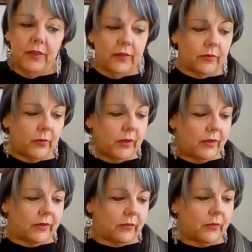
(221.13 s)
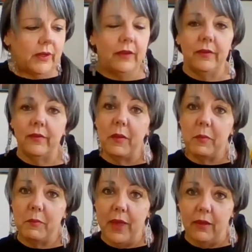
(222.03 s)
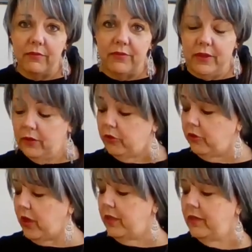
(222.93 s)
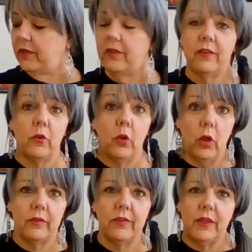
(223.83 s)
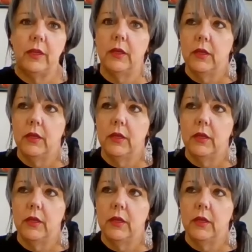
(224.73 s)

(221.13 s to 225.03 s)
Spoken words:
this one is matte finish, and this is glossy.